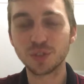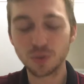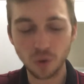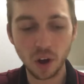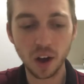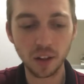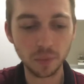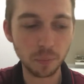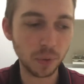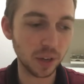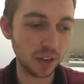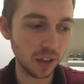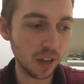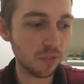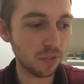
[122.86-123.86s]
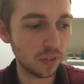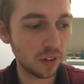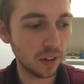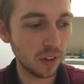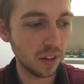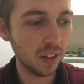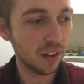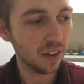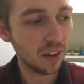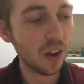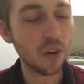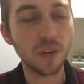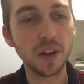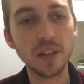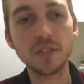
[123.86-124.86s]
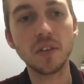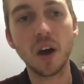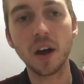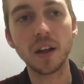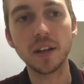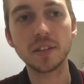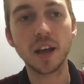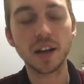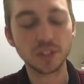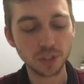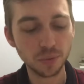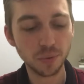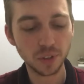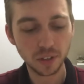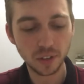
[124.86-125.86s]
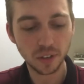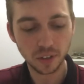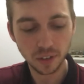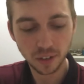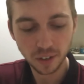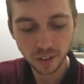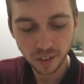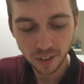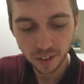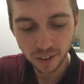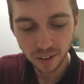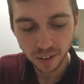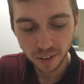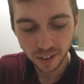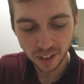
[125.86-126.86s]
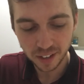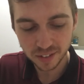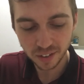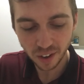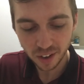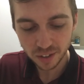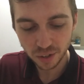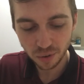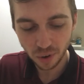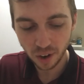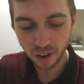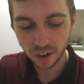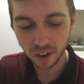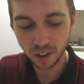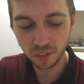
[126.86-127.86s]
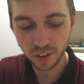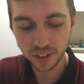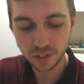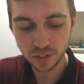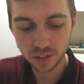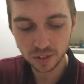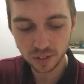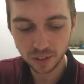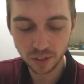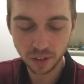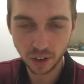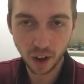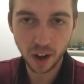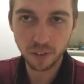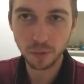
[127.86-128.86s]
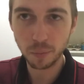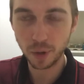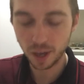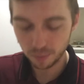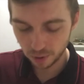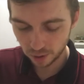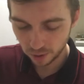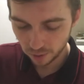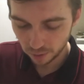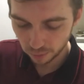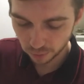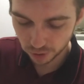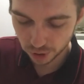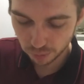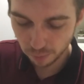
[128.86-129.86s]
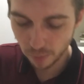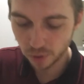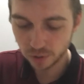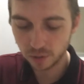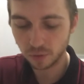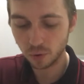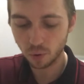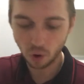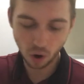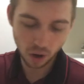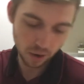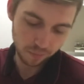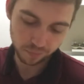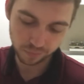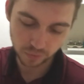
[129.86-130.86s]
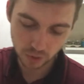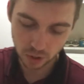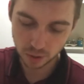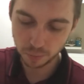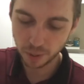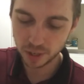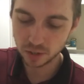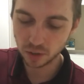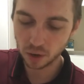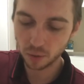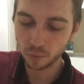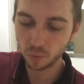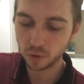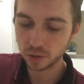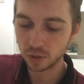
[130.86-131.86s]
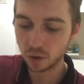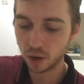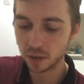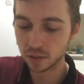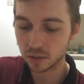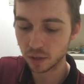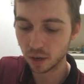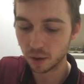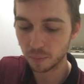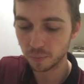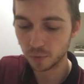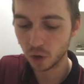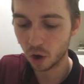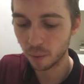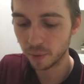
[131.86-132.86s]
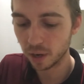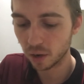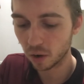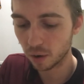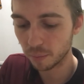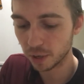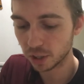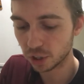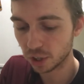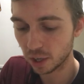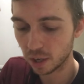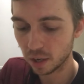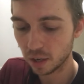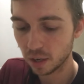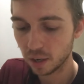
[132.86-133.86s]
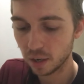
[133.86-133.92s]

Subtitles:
too hot. But no, it's not. It's actually really good. It's not too hot unless you're kind of a baby, which most of you are, just based on what you guys comment on my shit.